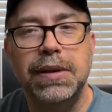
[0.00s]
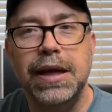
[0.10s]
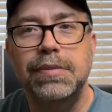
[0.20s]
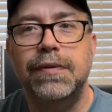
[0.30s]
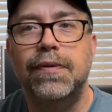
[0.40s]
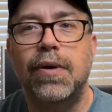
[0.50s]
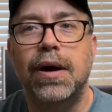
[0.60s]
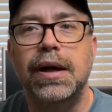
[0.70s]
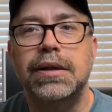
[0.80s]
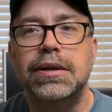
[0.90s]
played
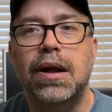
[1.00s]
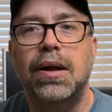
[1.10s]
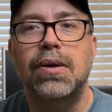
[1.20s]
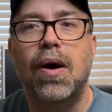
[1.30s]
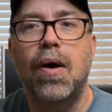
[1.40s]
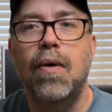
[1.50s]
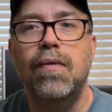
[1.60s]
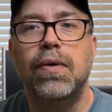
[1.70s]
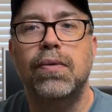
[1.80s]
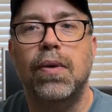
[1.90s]
before, and it's called
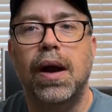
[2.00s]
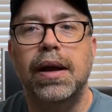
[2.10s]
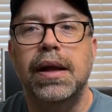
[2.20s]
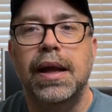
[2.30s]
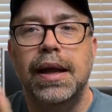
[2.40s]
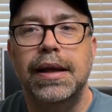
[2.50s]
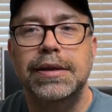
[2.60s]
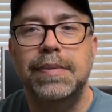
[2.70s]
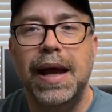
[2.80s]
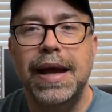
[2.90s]
Overrun, and
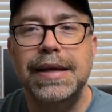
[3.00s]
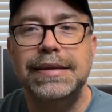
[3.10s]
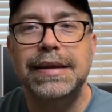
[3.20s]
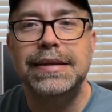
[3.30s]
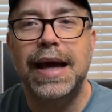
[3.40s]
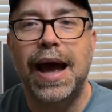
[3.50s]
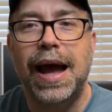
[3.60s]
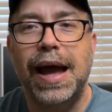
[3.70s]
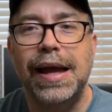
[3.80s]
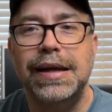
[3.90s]
it's by
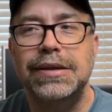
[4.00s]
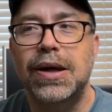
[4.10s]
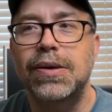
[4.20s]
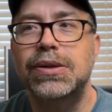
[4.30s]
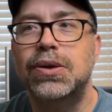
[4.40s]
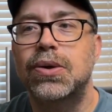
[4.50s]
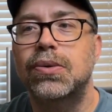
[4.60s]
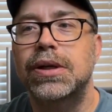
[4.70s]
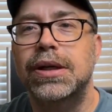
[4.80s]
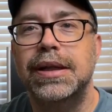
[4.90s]
SSI, and it's always
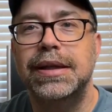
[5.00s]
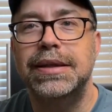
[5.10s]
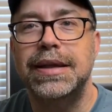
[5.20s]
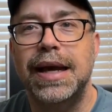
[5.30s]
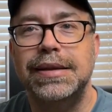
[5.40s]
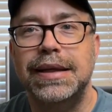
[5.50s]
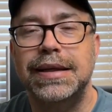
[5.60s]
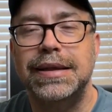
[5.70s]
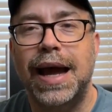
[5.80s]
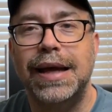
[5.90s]
cool when you get these
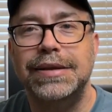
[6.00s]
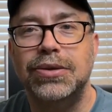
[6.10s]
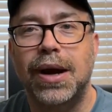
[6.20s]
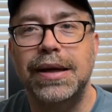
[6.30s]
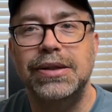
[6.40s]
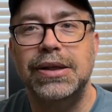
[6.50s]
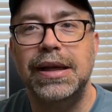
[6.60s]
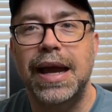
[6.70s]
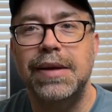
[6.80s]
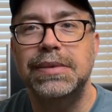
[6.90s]
SSI strategy
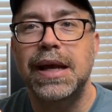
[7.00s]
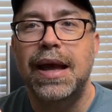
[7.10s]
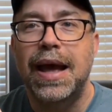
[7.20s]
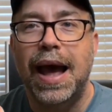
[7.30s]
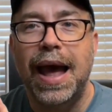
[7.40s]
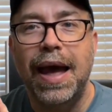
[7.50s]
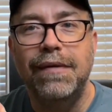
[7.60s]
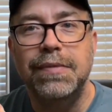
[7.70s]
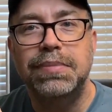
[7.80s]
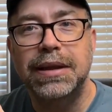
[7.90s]
games. I
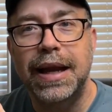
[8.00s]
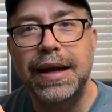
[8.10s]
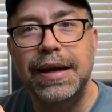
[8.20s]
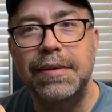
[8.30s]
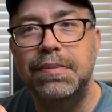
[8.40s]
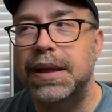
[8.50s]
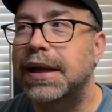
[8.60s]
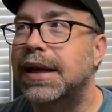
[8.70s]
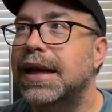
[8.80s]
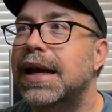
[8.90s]
haven't played it, but
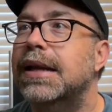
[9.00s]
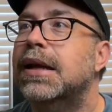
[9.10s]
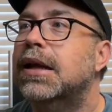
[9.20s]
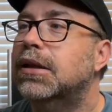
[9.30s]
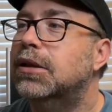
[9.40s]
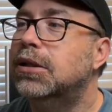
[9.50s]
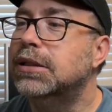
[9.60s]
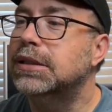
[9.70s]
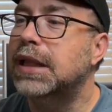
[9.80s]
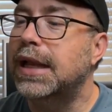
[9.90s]
again,
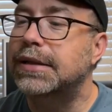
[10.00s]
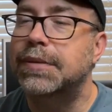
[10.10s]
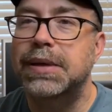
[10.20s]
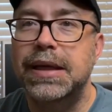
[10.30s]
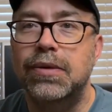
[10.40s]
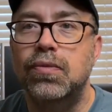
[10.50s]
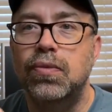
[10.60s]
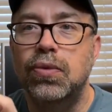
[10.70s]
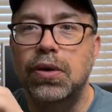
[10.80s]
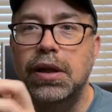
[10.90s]
looks like to be in
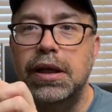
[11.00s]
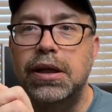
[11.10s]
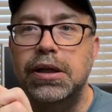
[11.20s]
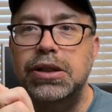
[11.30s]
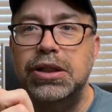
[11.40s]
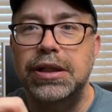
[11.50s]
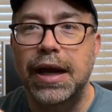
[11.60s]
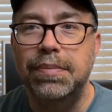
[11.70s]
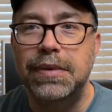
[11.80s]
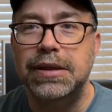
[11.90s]
really good
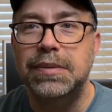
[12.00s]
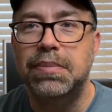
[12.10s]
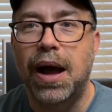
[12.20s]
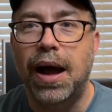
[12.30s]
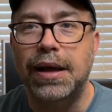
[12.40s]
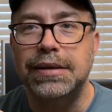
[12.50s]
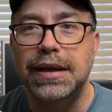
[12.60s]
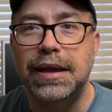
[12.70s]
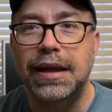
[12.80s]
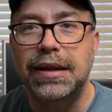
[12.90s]
shape. This box,
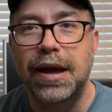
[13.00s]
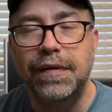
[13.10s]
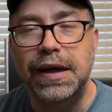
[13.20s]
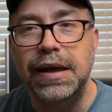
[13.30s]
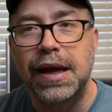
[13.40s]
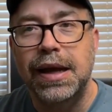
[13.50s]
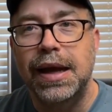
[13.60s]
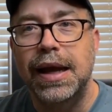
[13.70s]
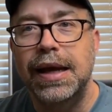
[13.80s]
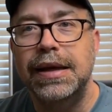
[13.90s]
and I love it,
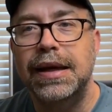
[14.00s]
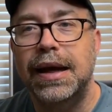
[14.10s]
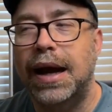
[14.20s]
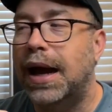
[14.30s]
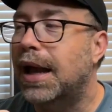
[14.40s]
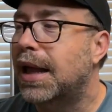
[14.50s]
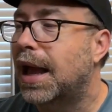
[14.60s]
and uh,